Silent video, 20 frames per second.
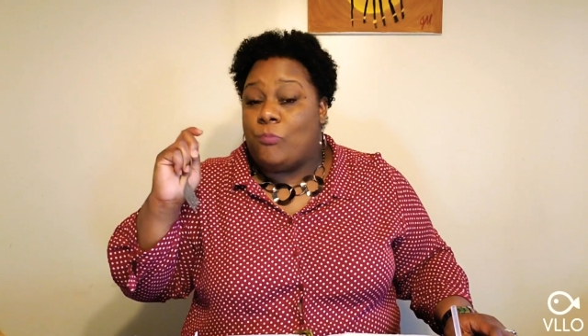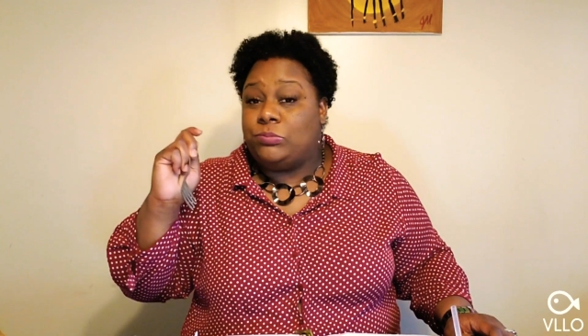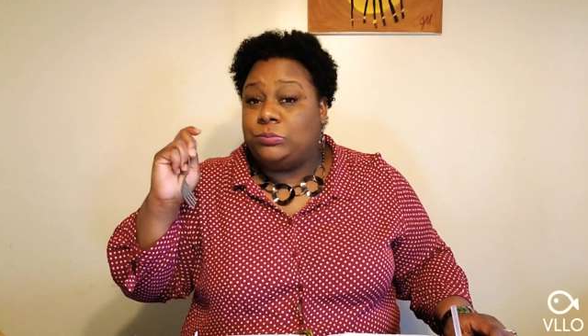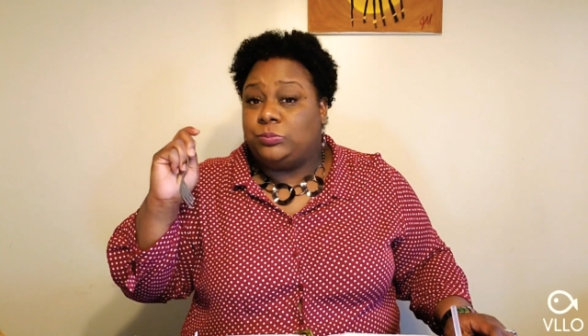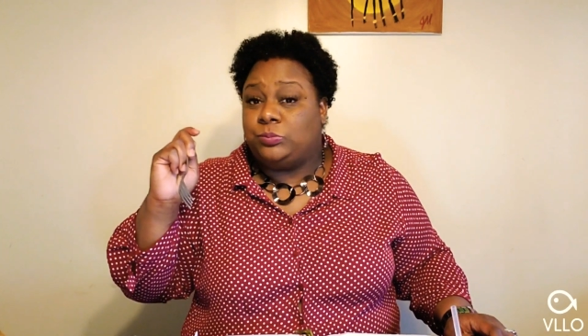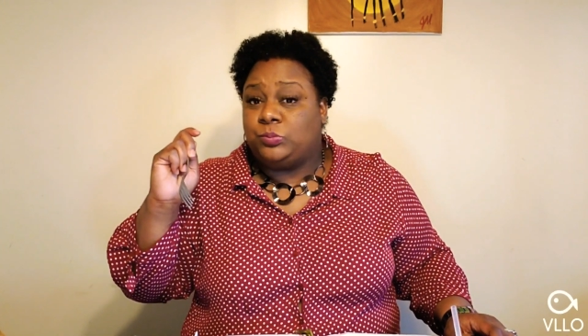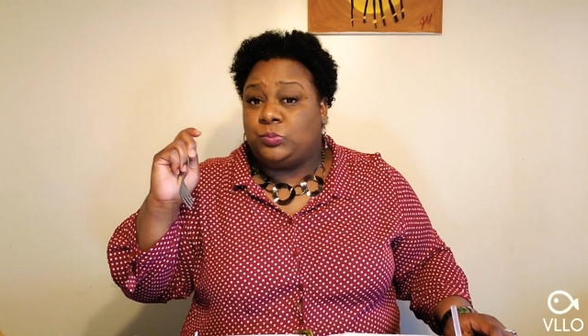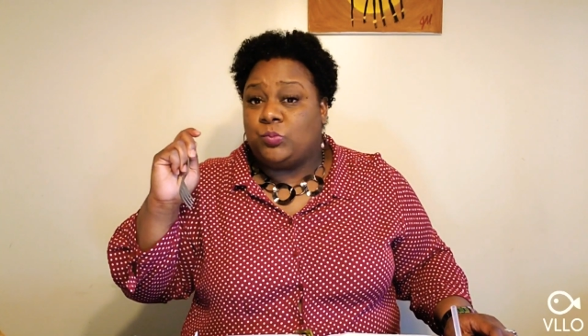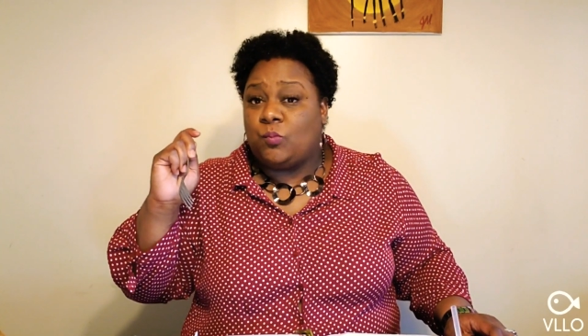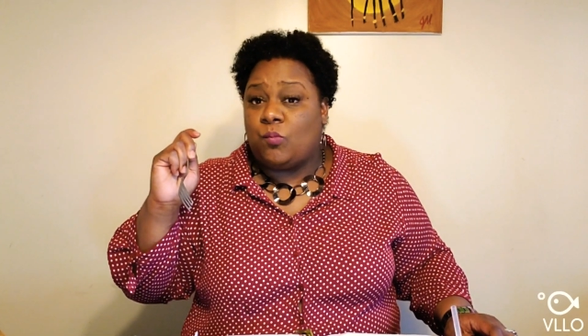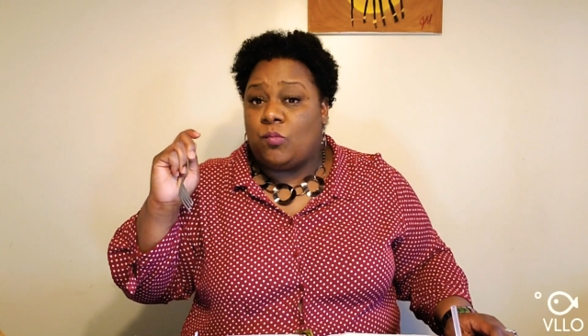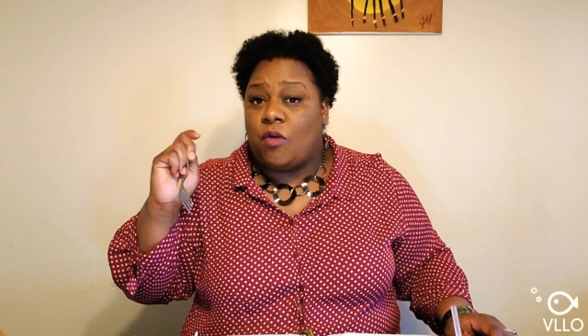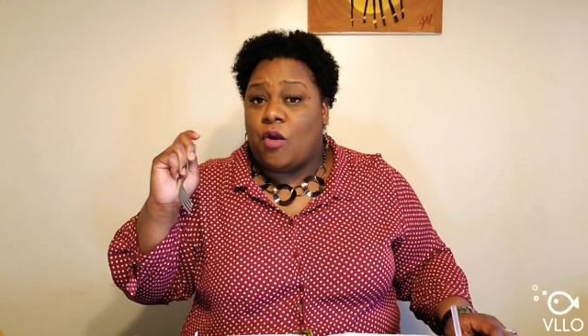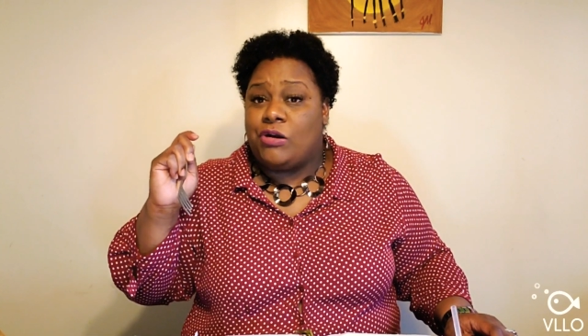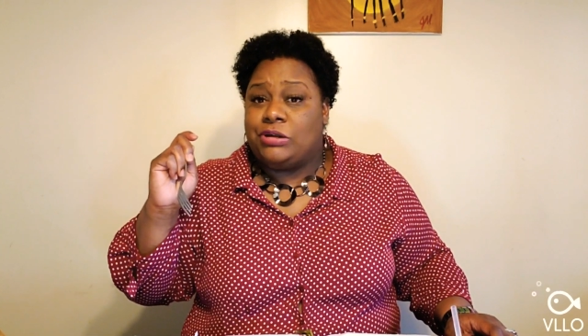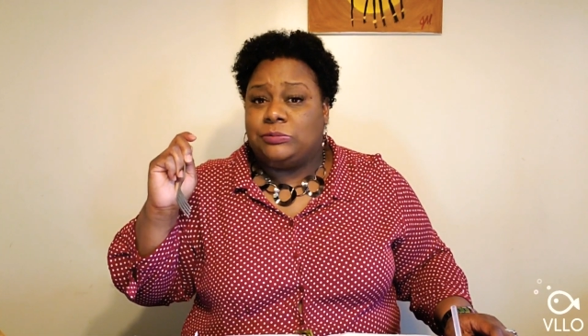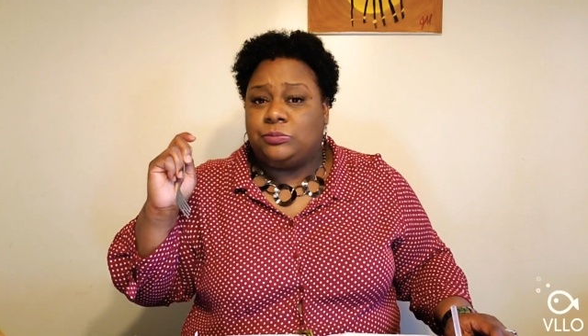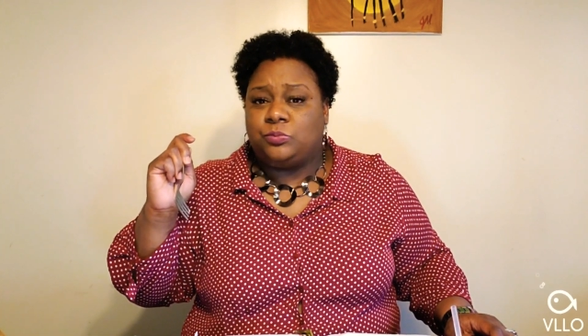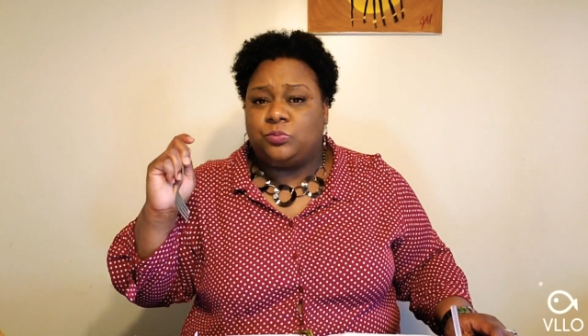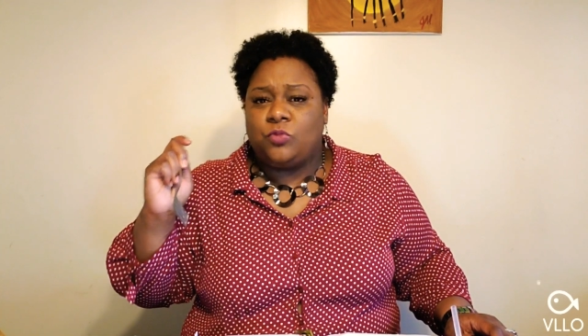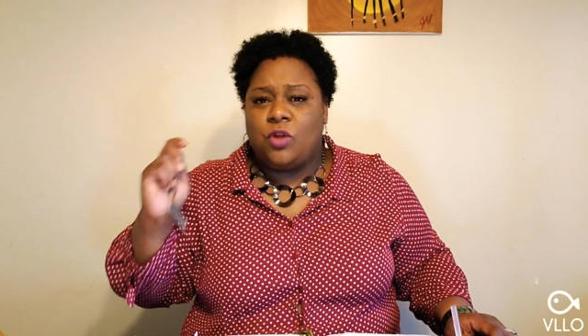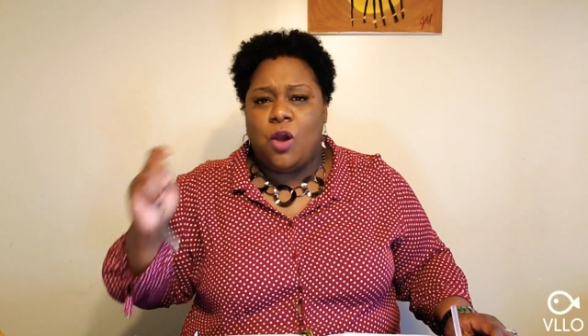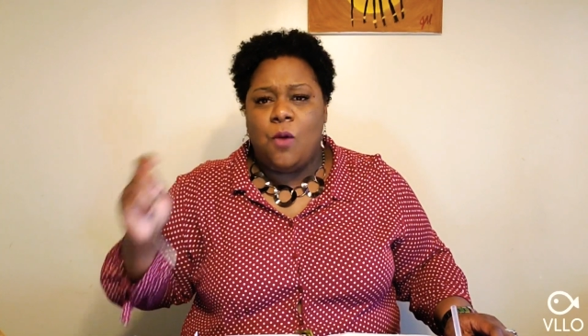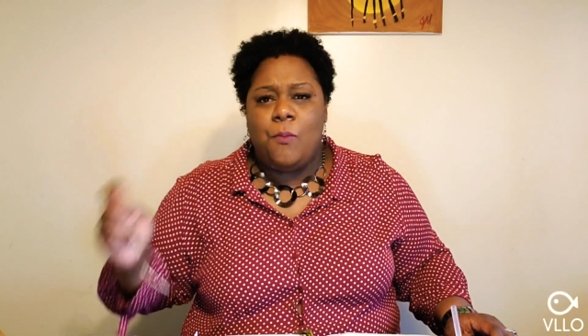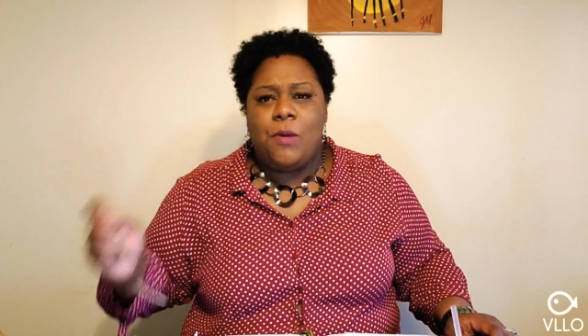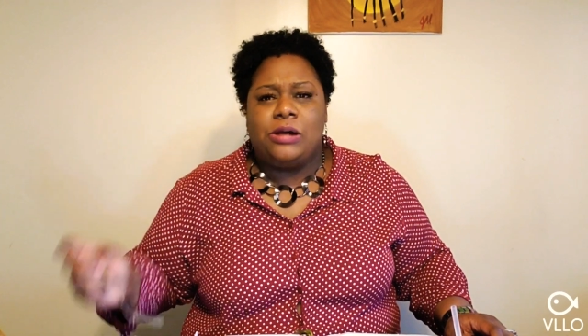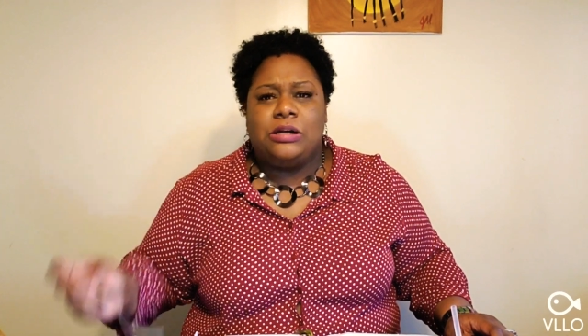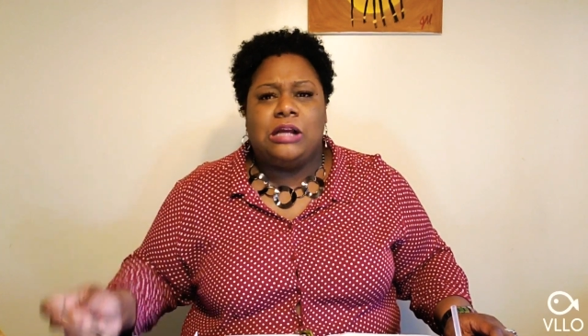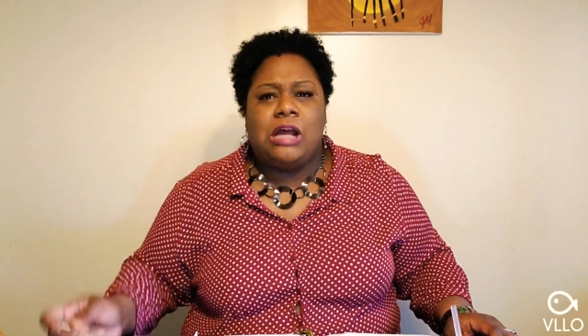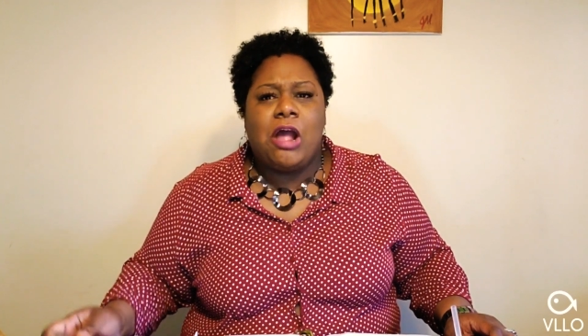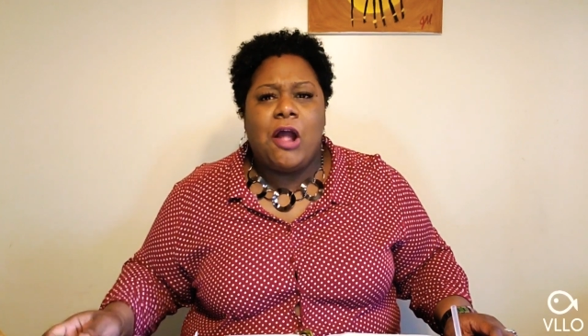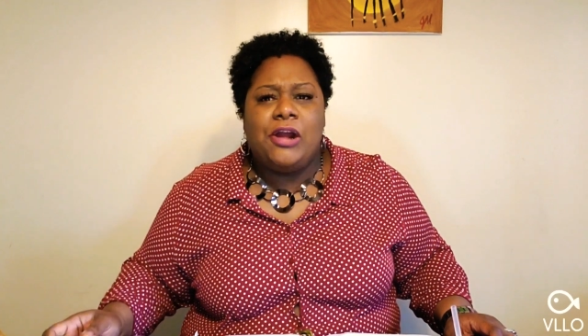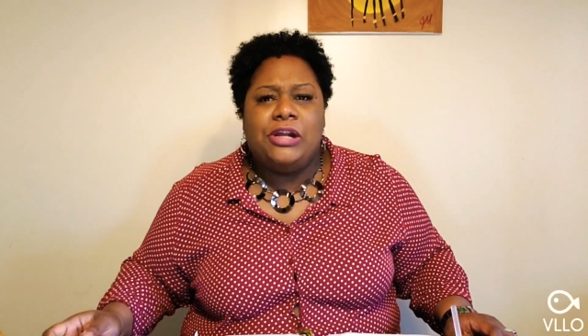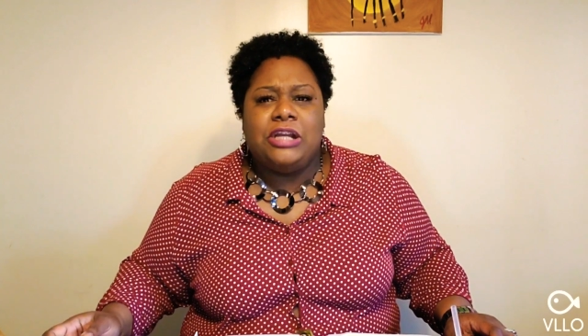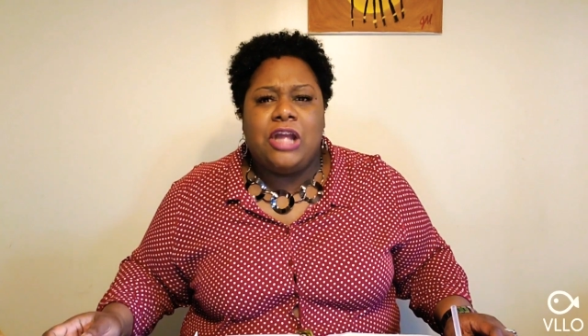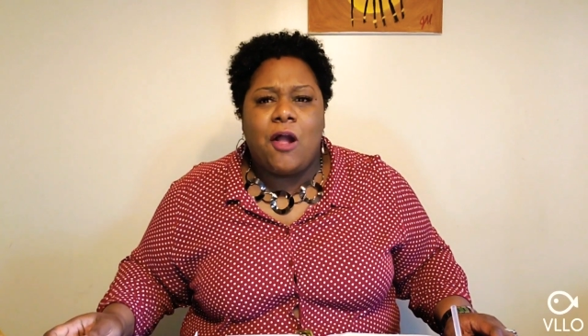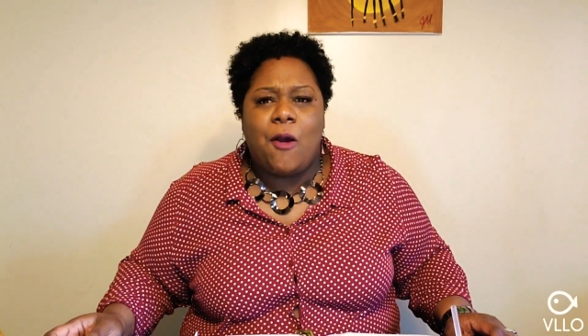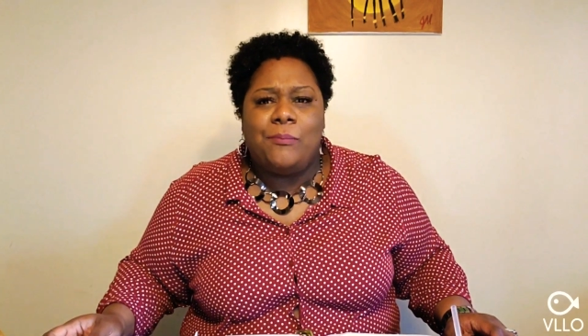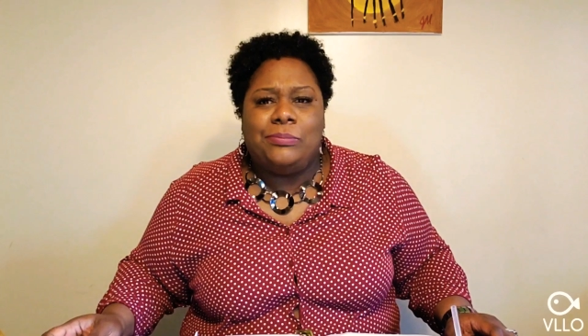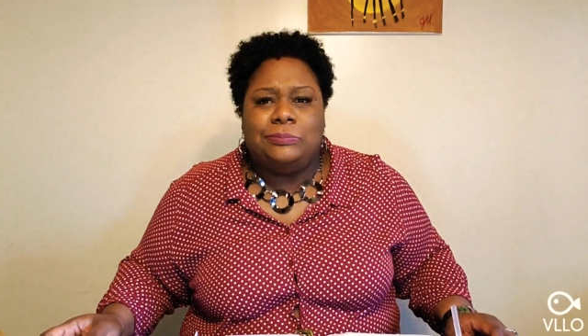Oh my
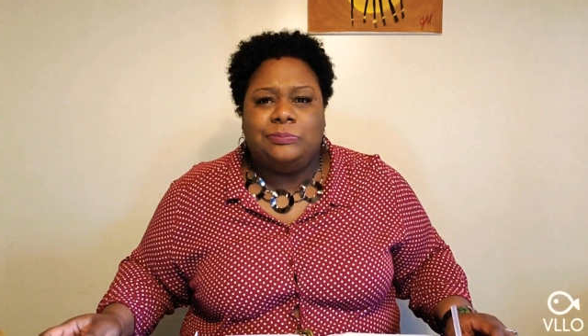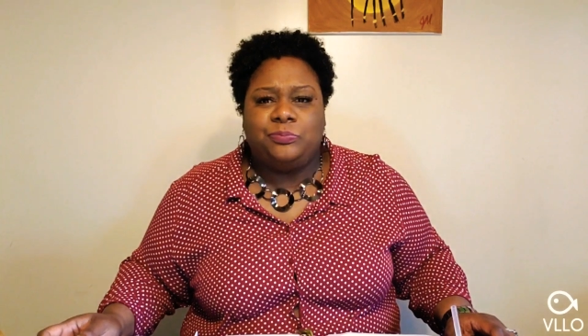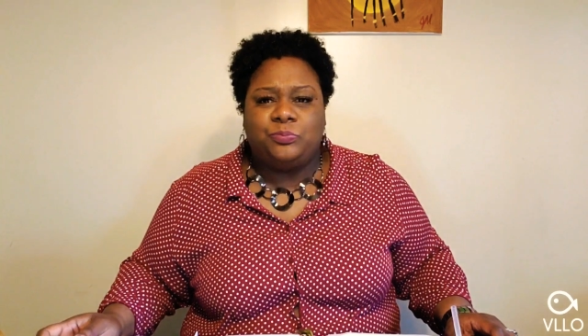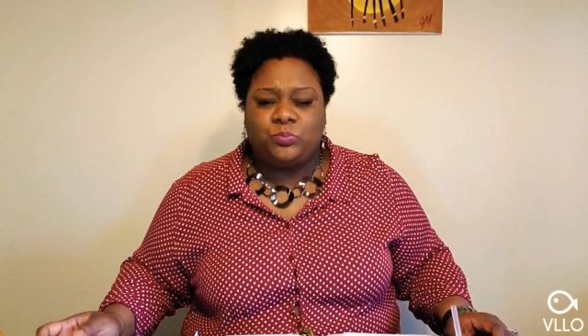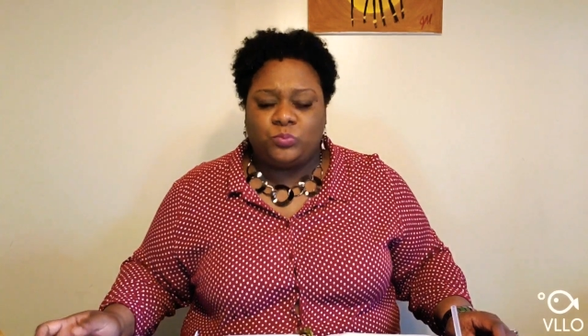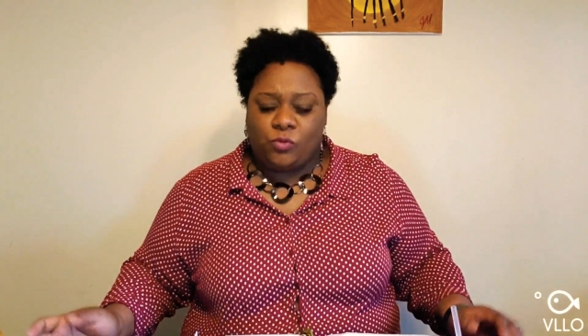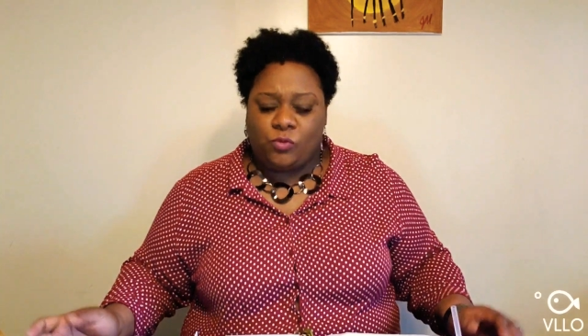God, y'all.